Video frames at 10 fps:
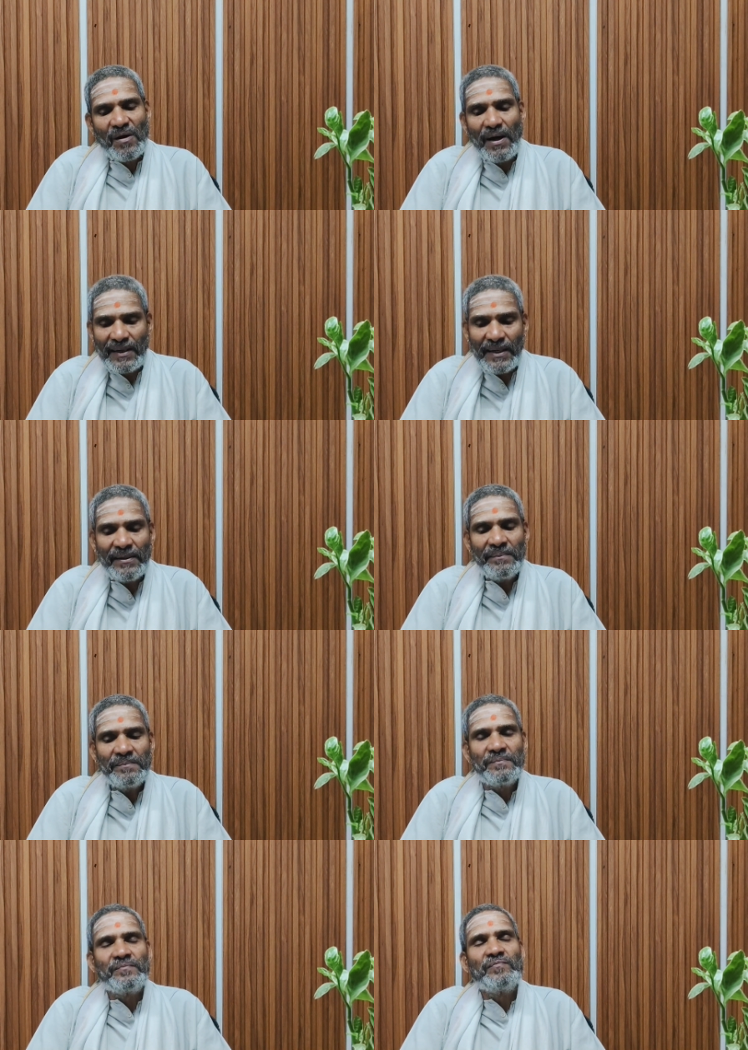
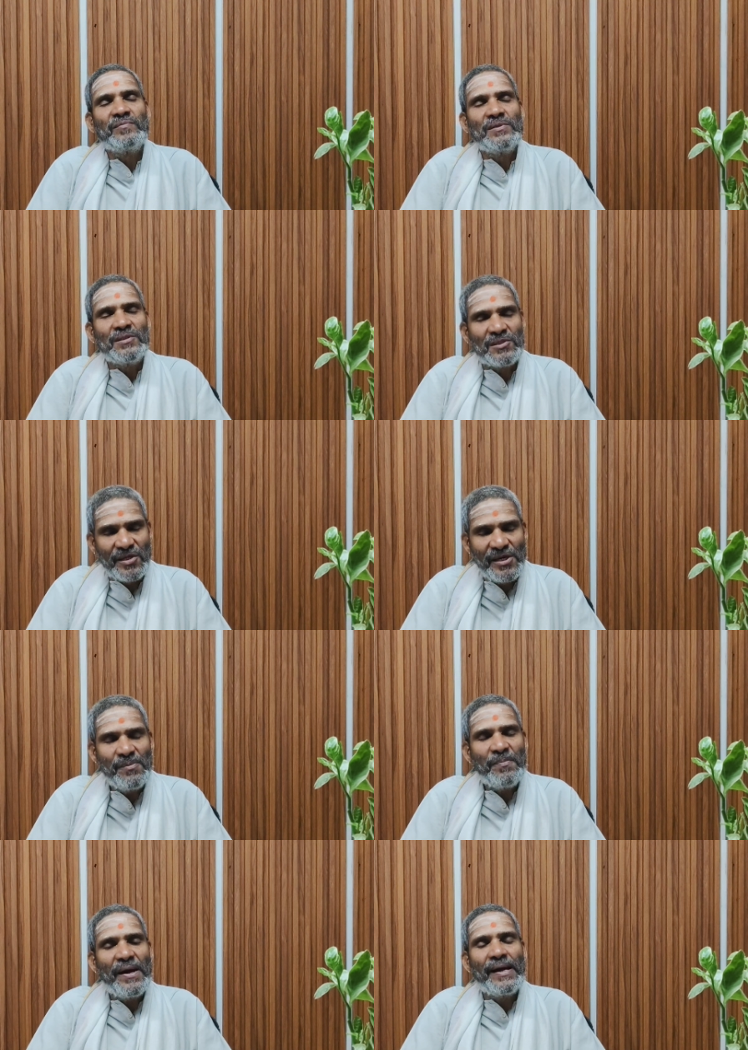hunger,
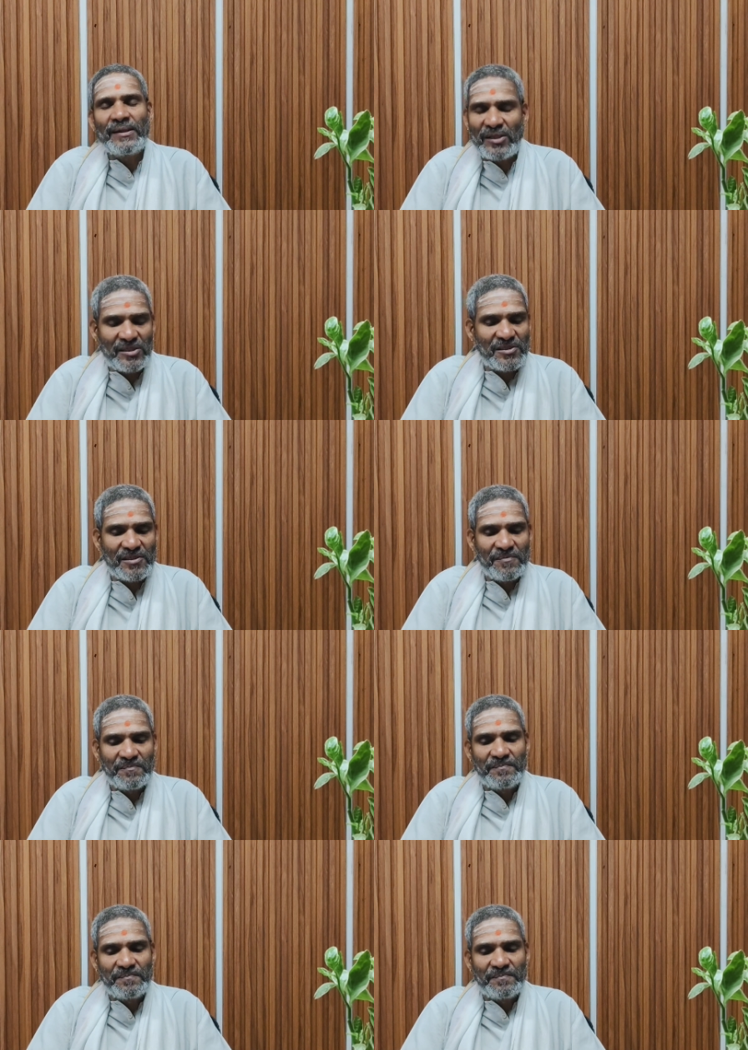sleep and thirst.